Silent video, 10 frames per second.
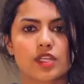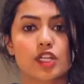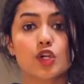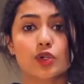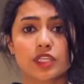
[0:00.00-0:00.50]
they
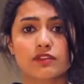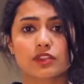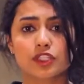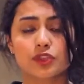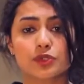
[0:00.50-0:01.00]
cook
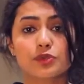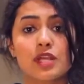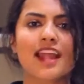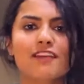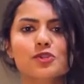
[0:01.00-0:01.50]
evenly through.
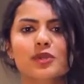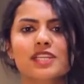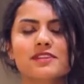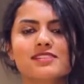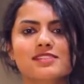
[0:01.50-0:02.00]
And after
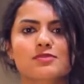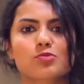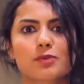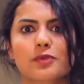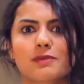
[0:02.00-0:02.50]
20 minutes,
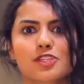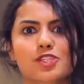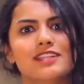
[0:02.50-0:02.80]
we're pretty much